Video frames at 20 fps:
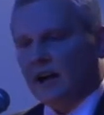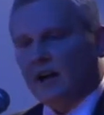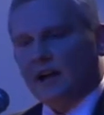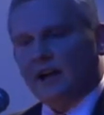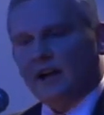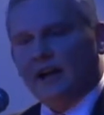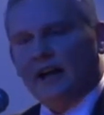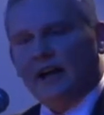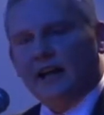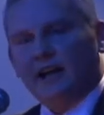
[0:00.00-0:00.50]

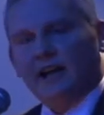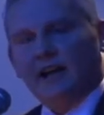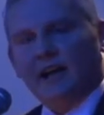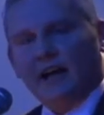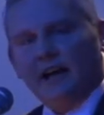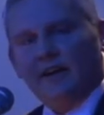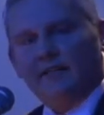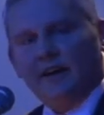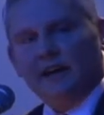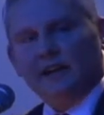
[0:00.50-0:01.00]
And then
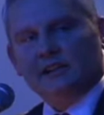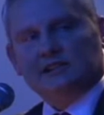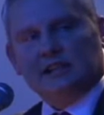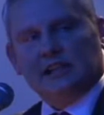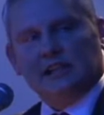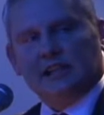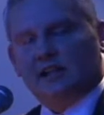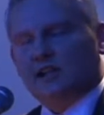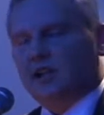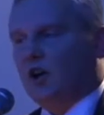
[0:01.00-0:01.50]
I
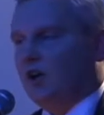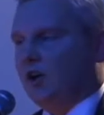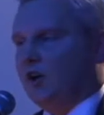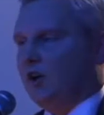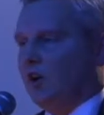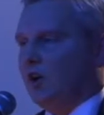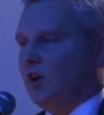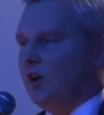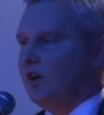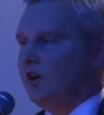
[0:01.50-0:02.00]
eventually caught
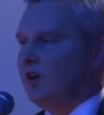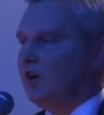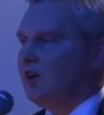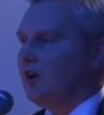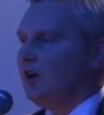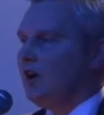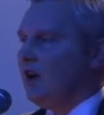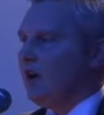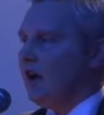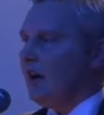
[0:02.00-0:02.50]
on,
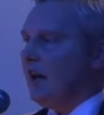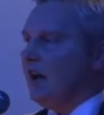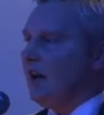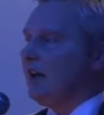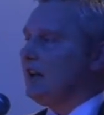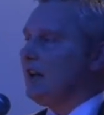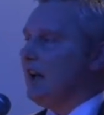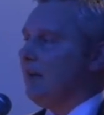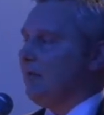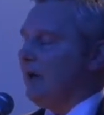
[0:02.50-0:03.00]
and
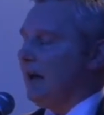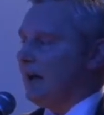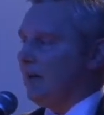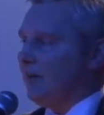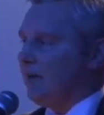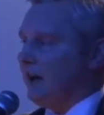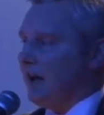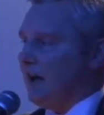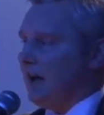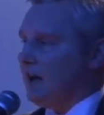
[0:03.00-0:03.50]
anytime
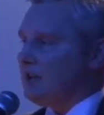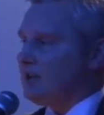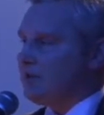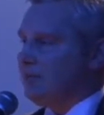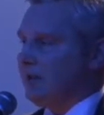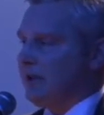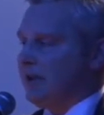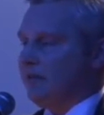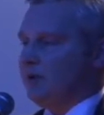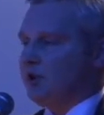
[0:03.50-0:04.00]
anybody asked
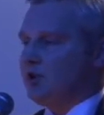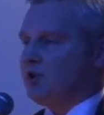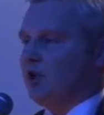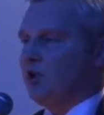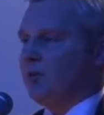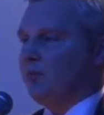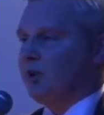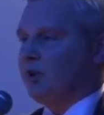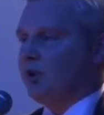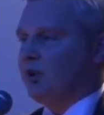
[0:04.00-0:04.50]
me about Joe
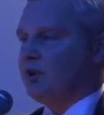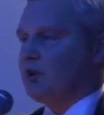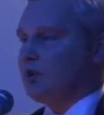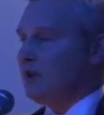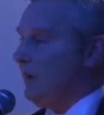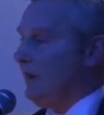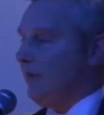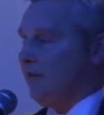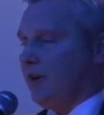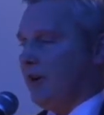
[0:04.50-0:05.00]
McHugh, I'd
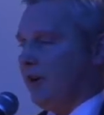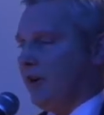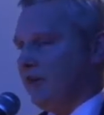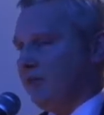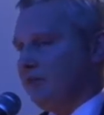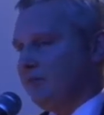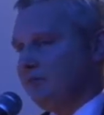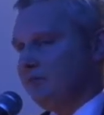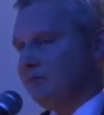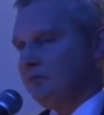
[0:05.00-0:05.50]
never heard of
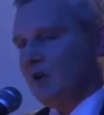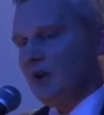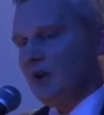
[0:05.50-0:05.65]
him.